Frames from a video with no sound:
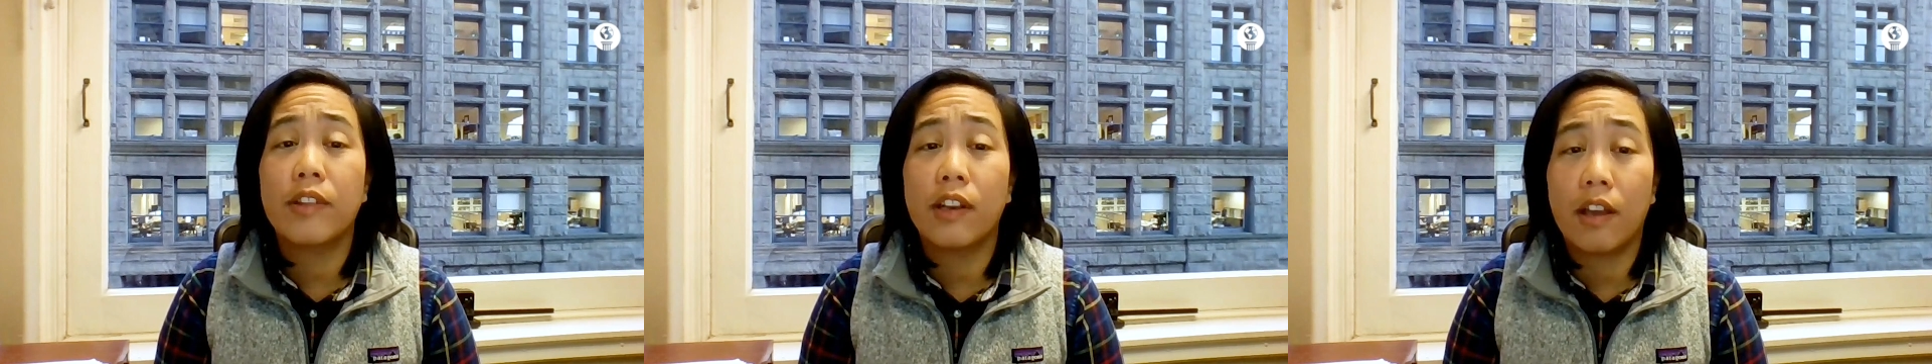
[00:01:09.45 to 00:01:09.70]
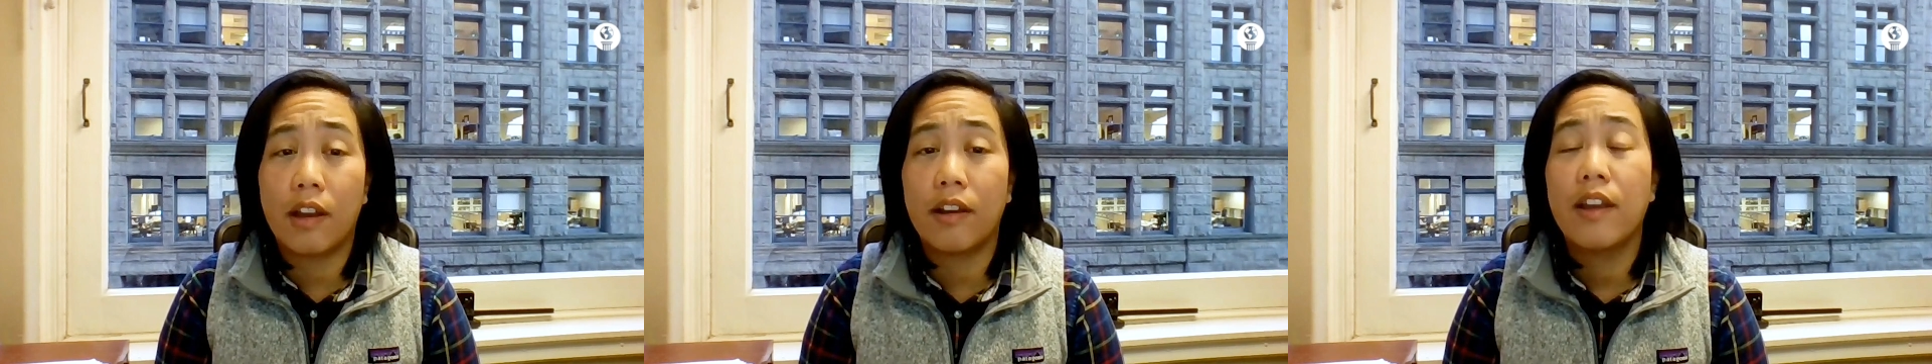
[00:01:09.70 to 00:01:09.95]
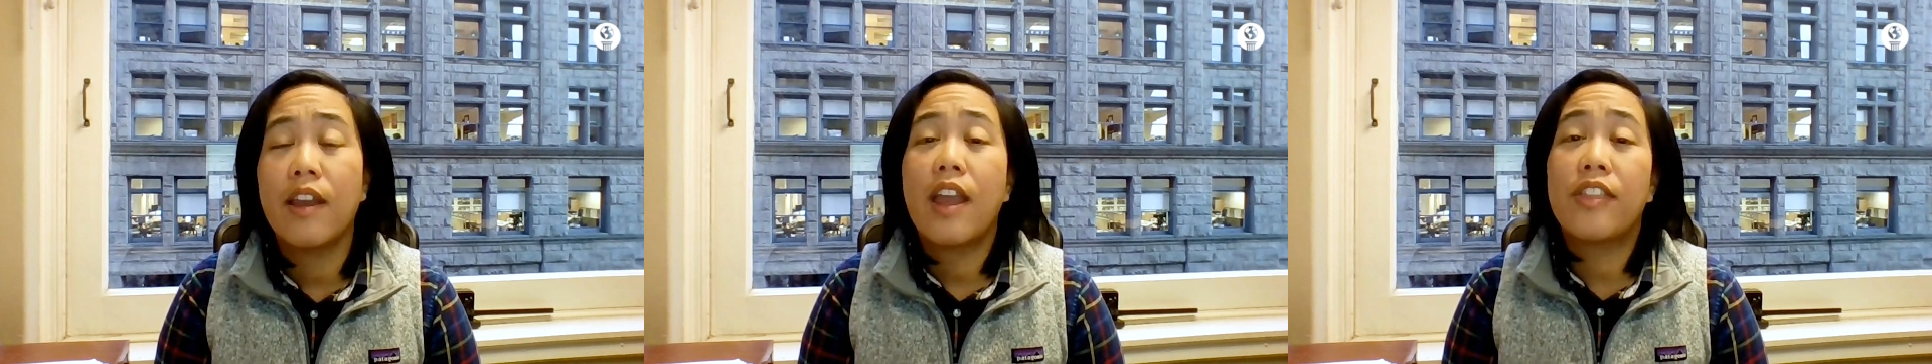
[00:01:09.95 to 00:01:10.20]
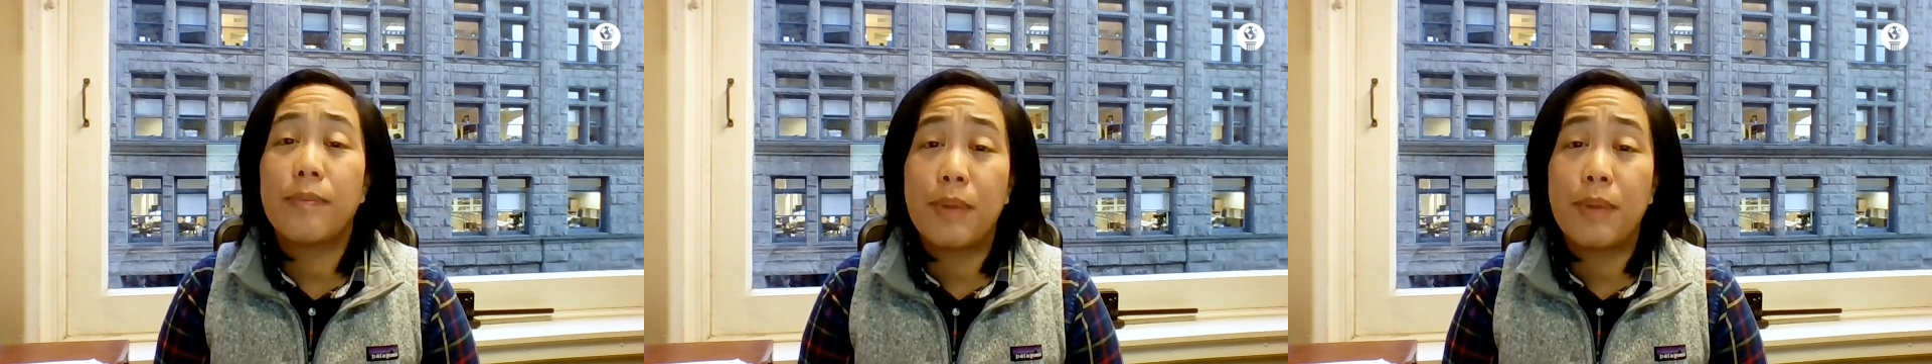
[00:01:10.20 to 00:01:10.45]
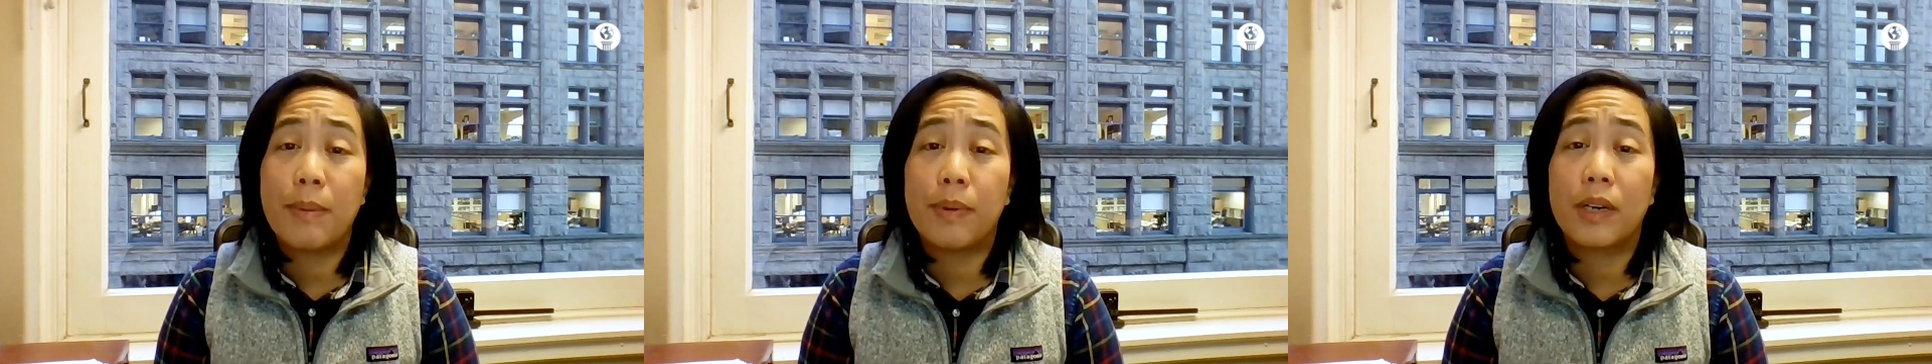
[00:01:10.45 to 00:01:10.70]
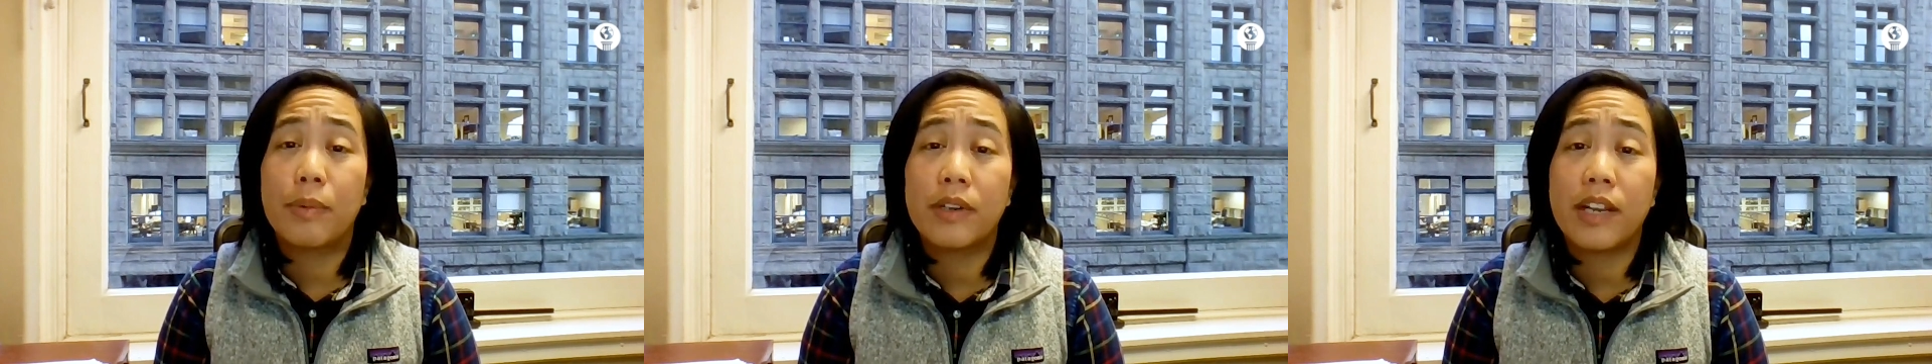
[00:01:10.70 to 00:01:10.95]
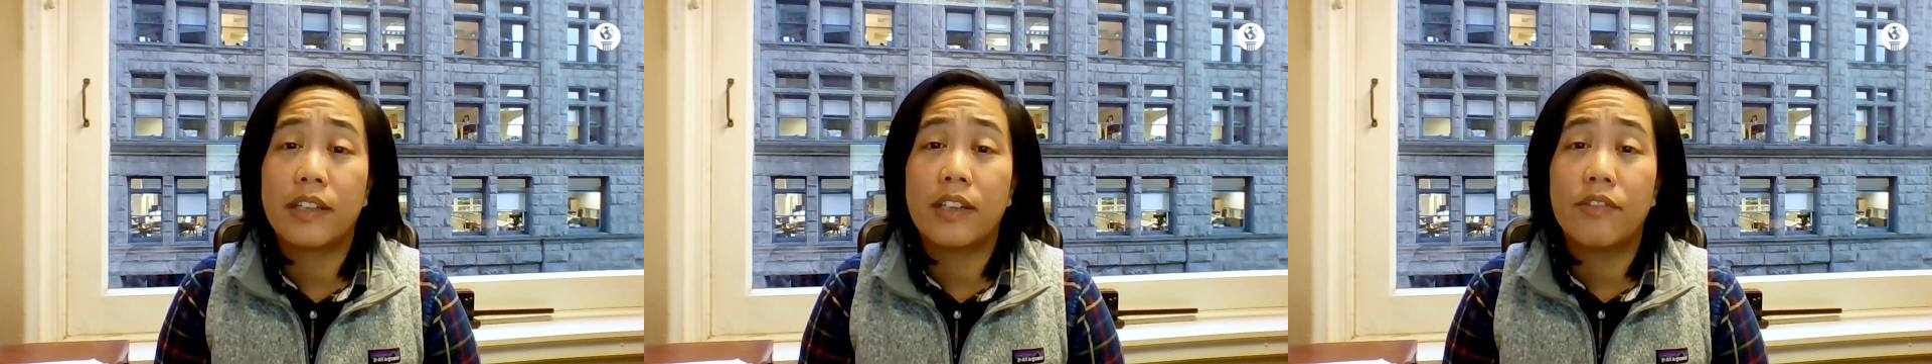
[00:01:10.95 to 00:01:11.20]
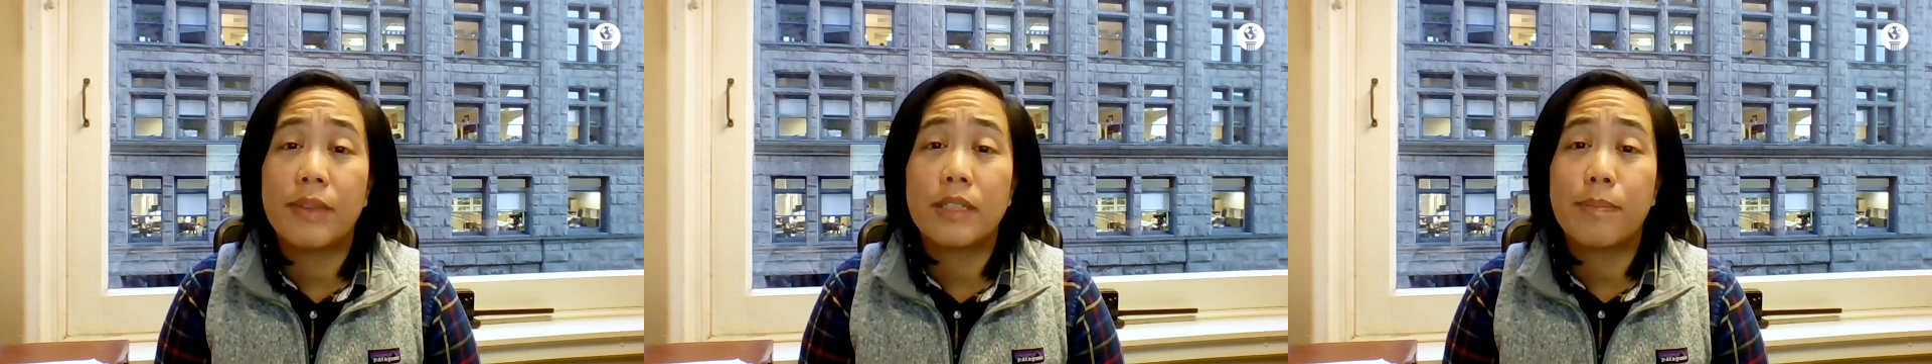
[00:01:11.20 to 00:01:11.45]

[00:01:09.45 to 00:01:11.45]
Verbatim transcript: the law and that people are protected from this